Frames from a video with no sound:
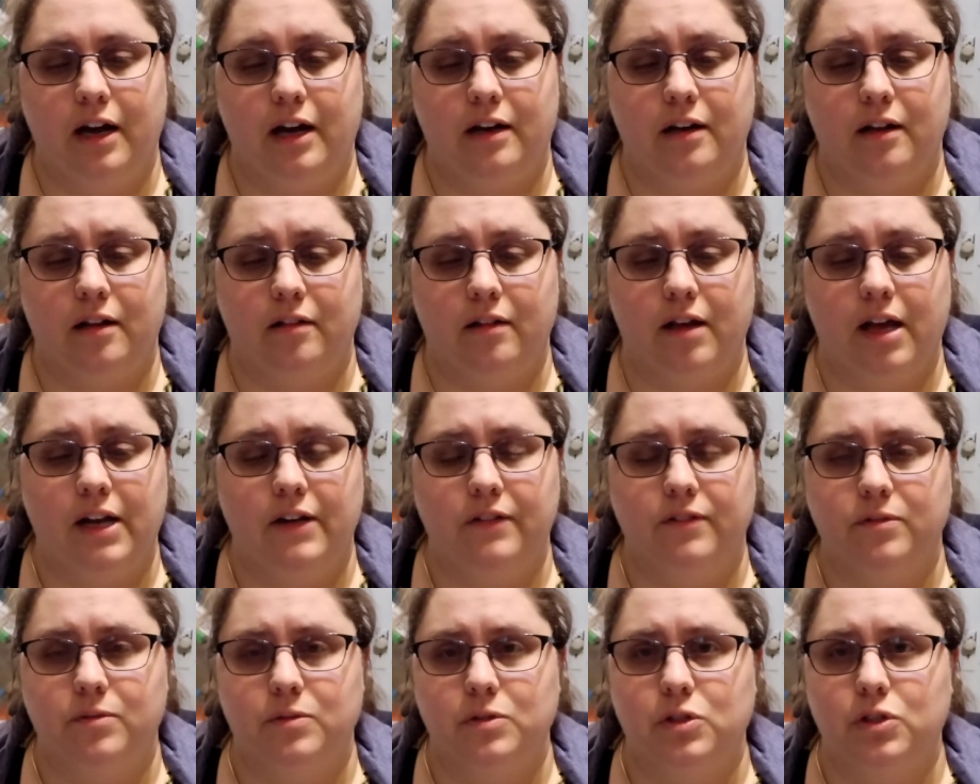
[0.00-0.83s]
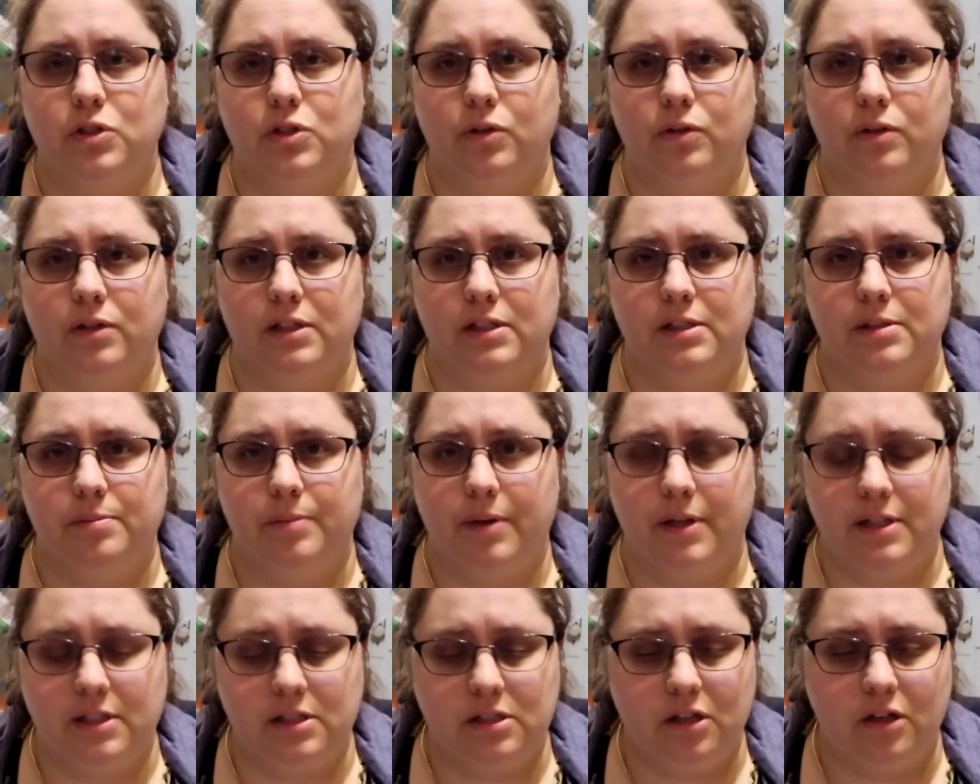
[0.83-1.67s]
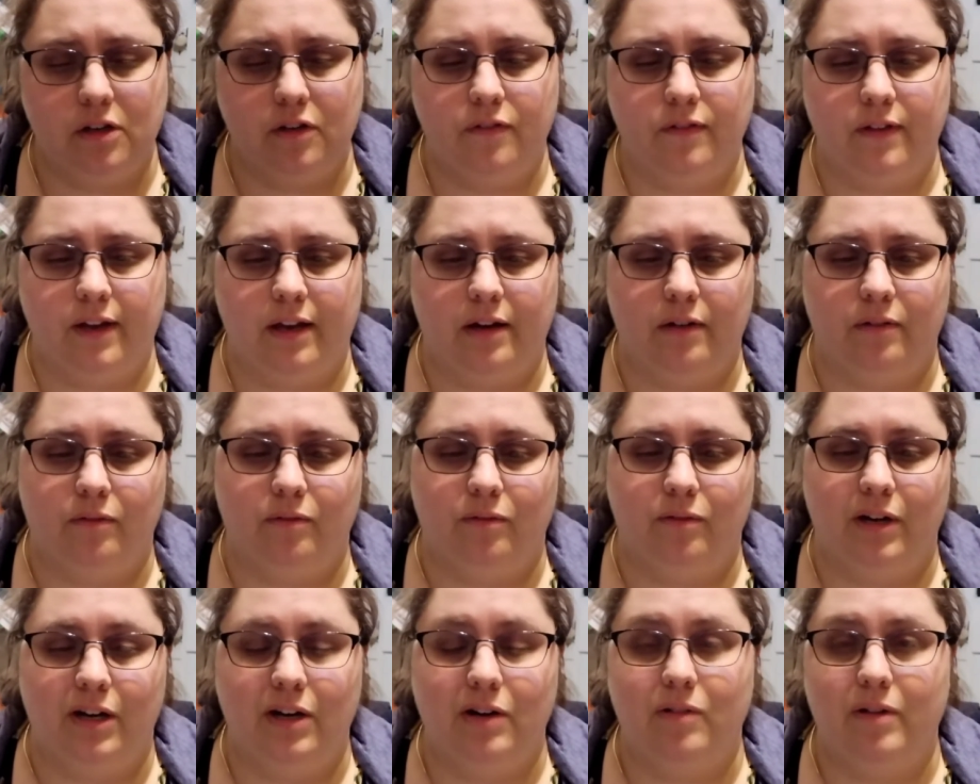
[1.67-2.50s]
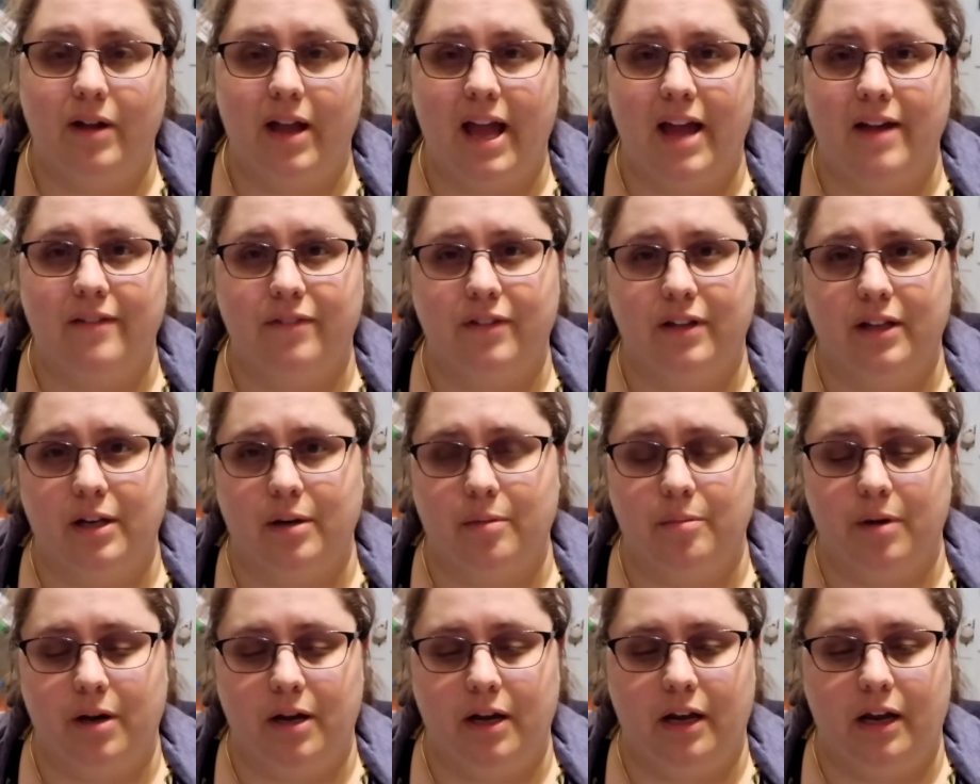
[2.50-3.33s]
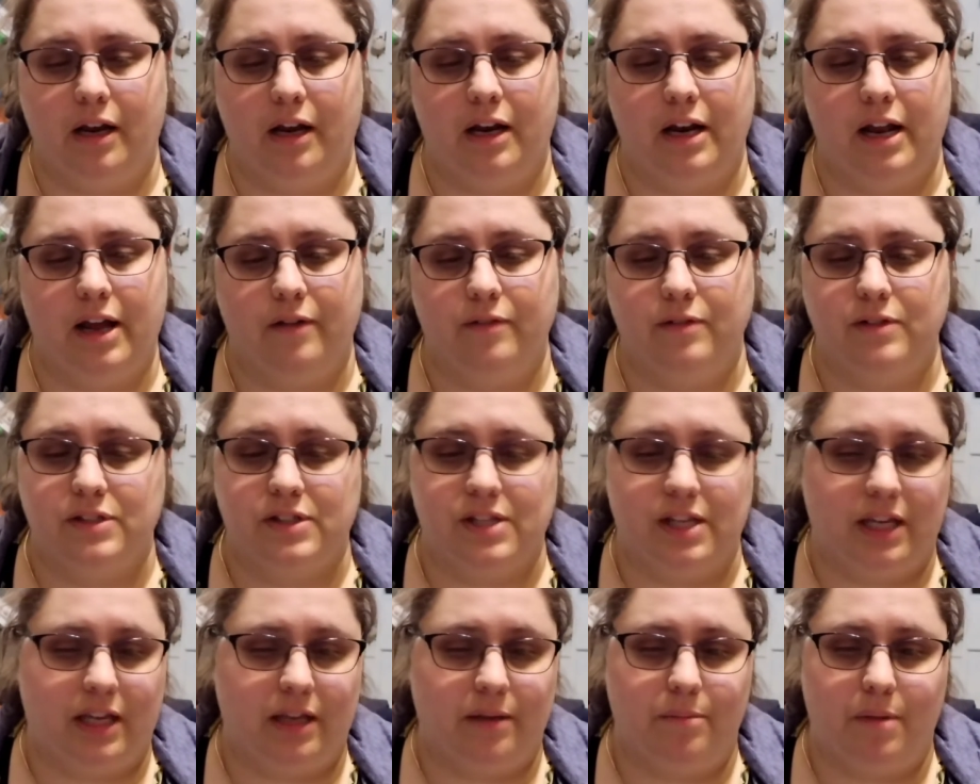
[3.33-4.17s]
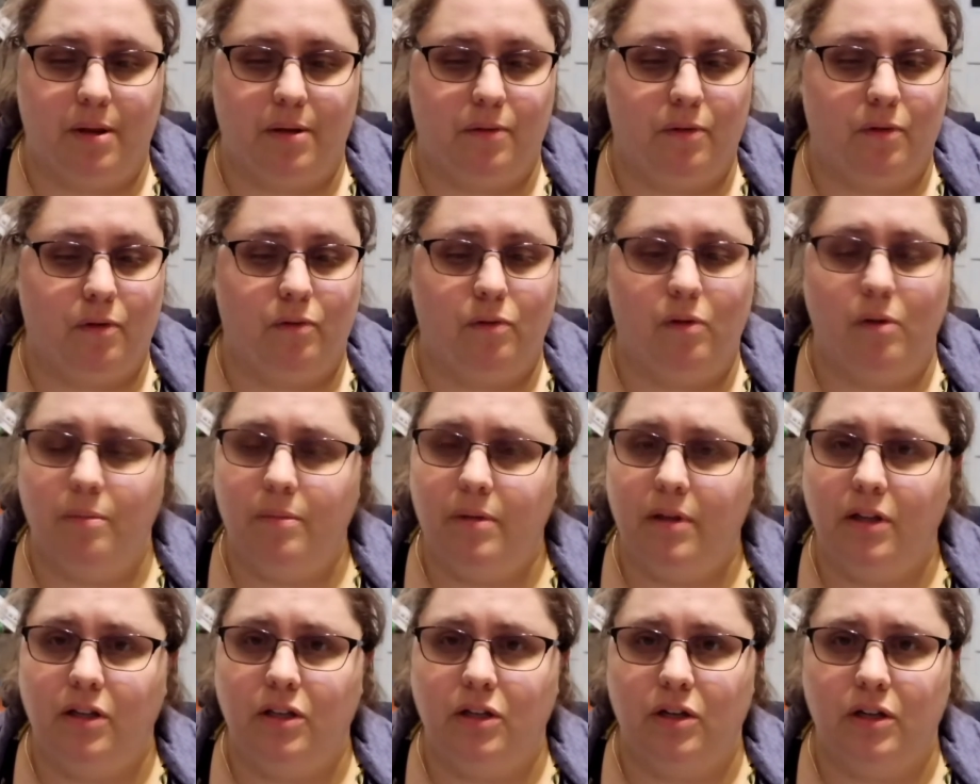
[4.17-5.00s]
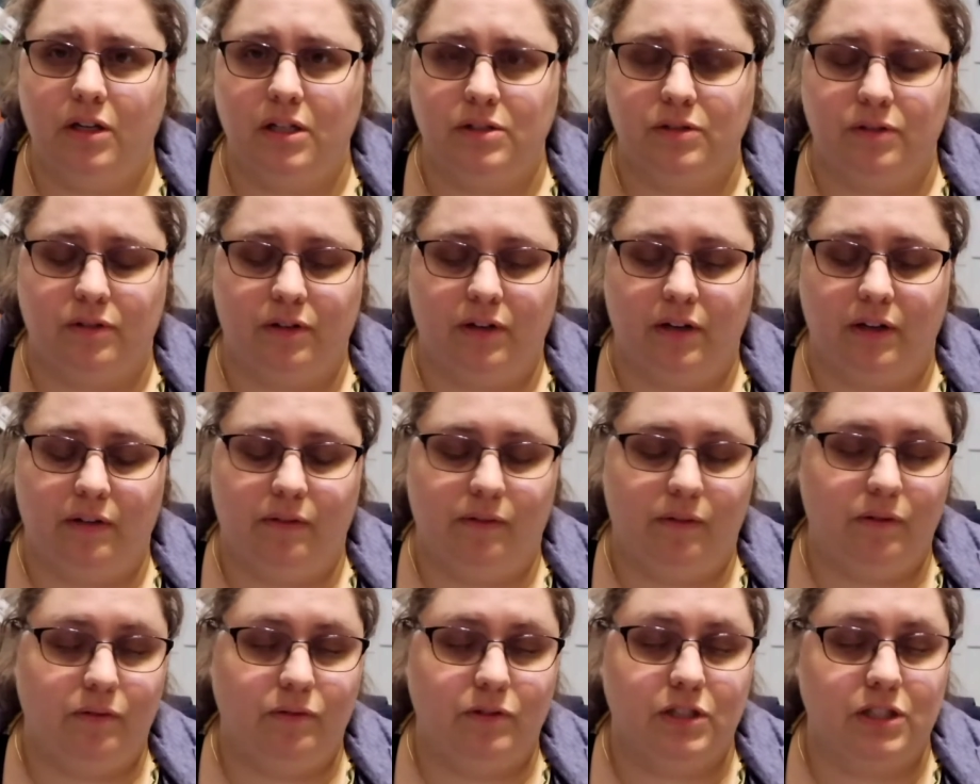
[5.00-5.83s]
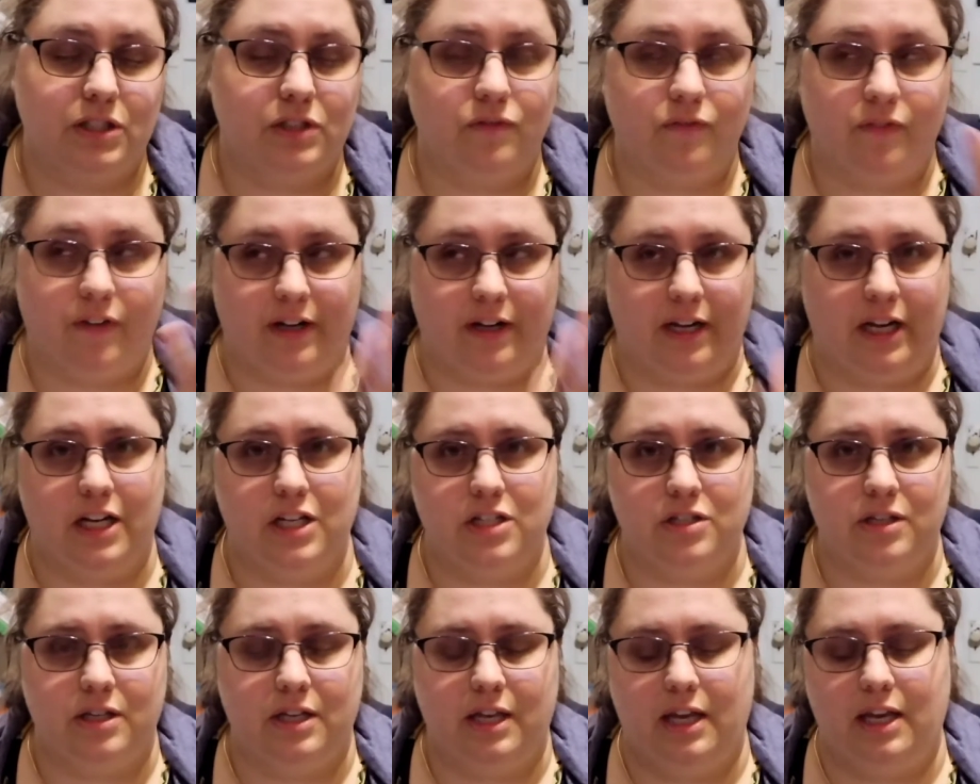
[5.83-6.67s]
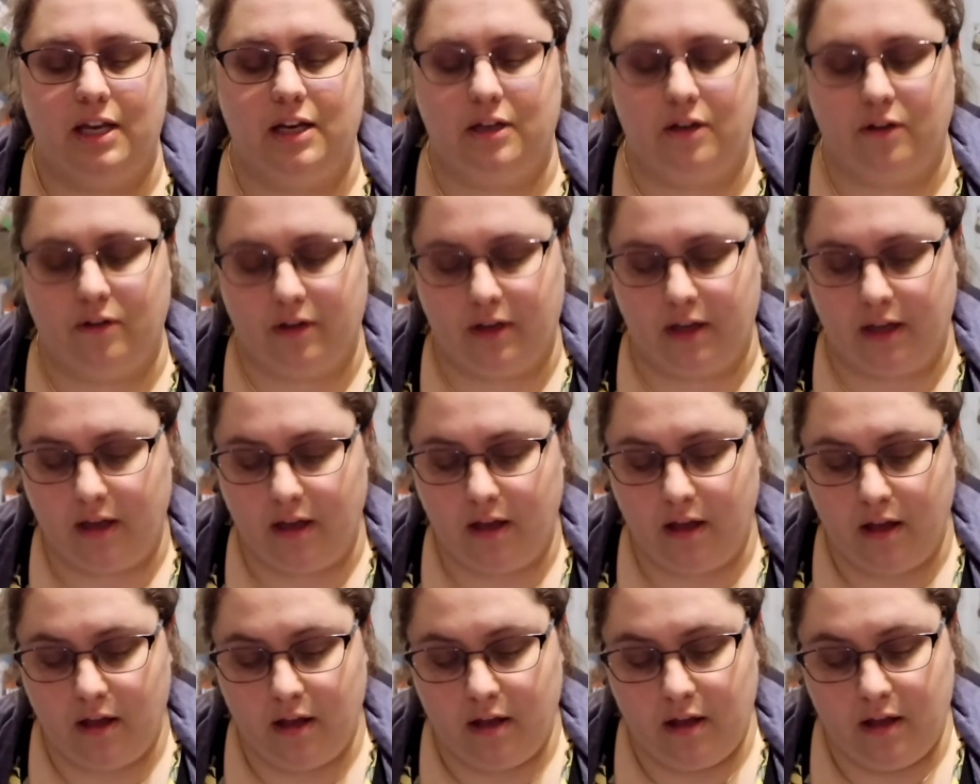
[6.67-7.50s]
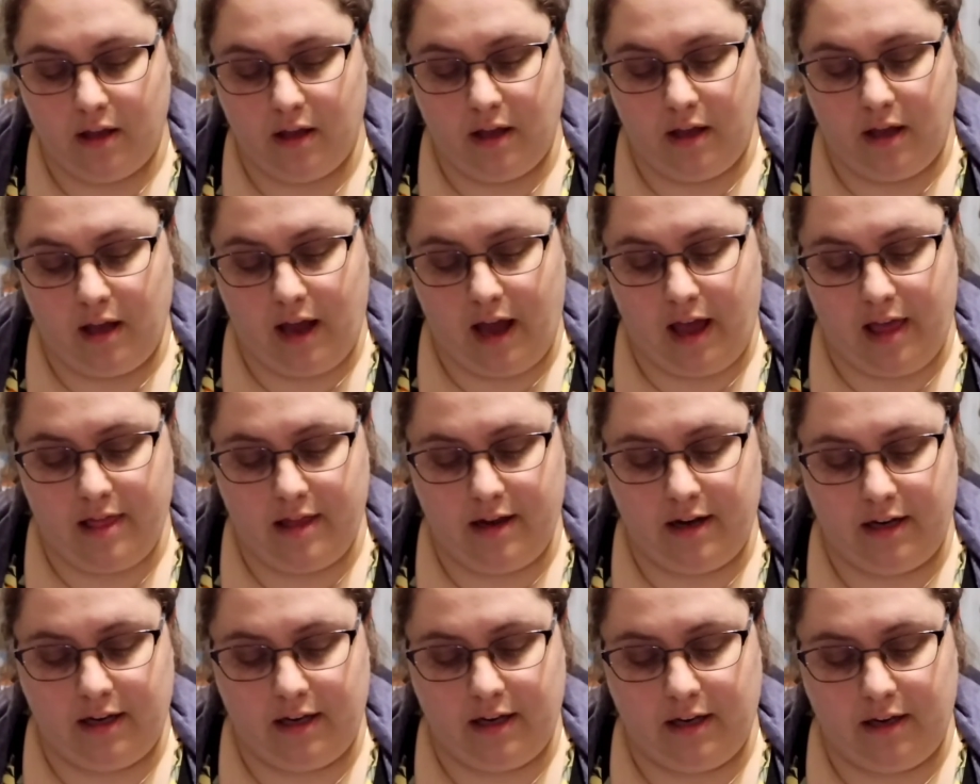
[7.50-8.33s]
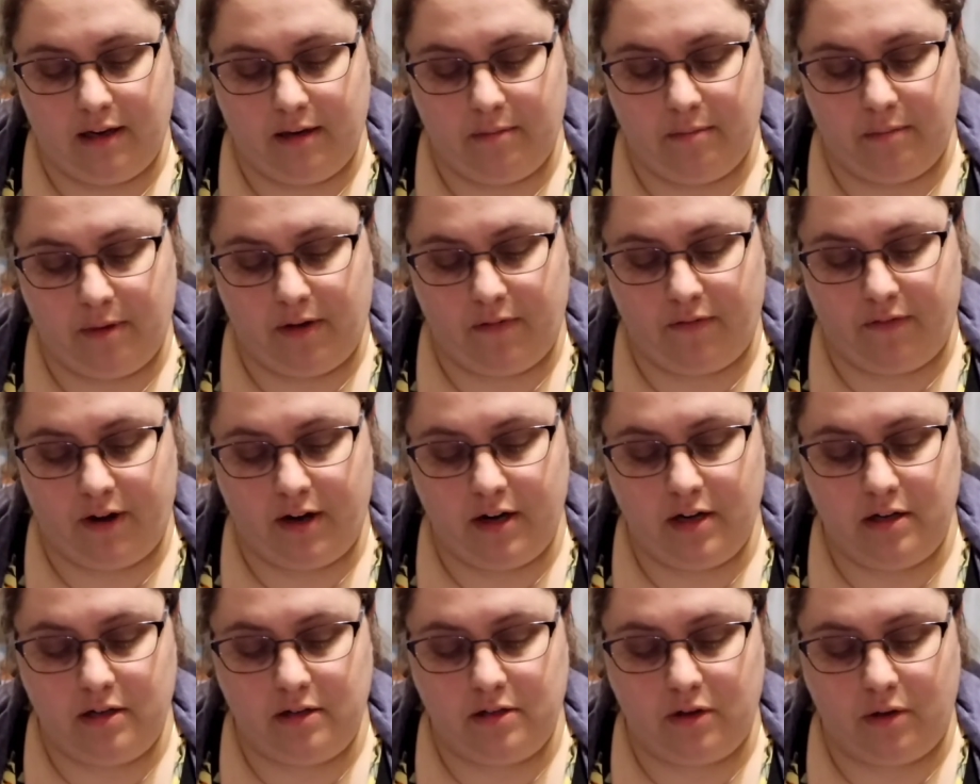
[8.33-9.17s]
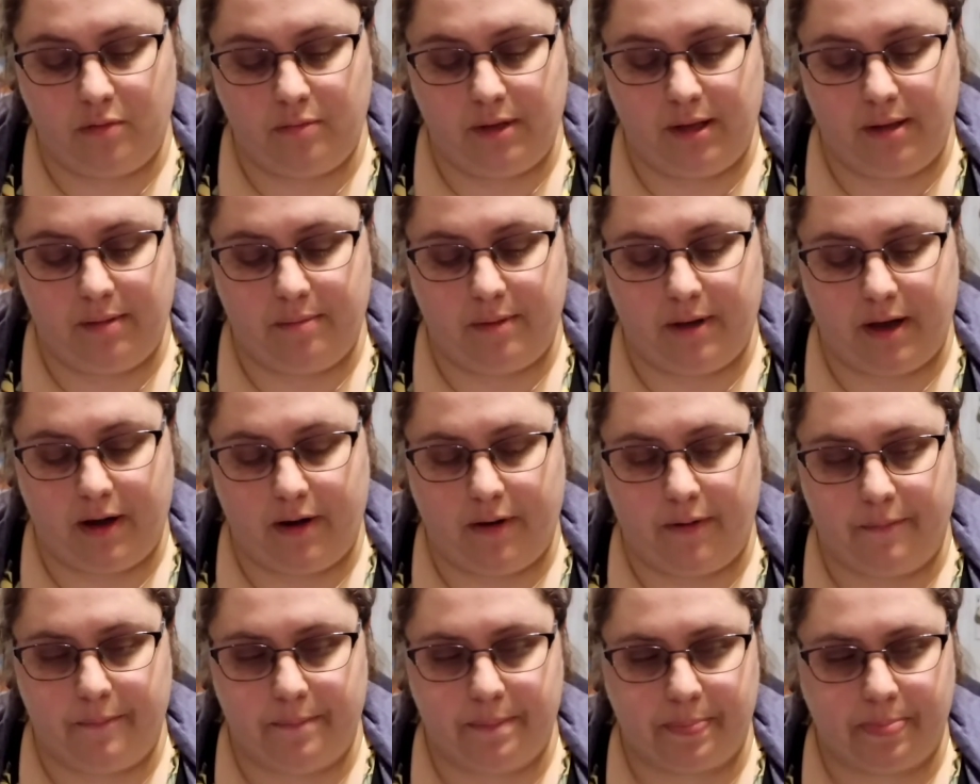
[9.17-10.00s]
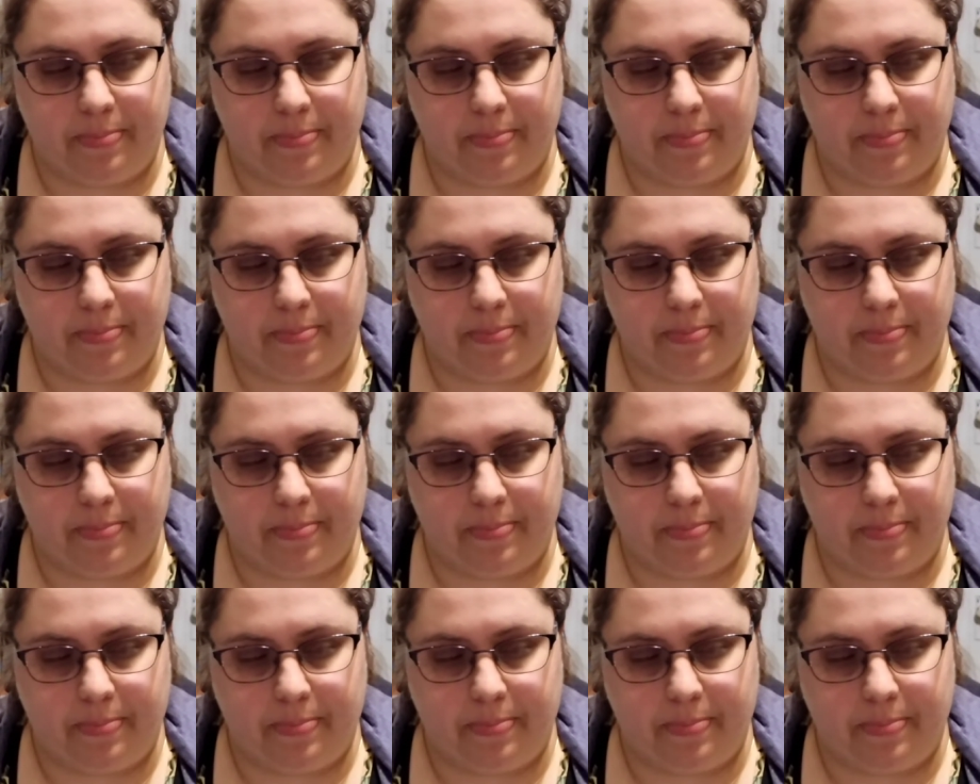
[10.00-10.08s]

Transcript: and a lot of them are so expensive, and we don't have a lot of money, and I was thinking maybe we won't be able to do it because we just financially can't do it. And then my friend told me about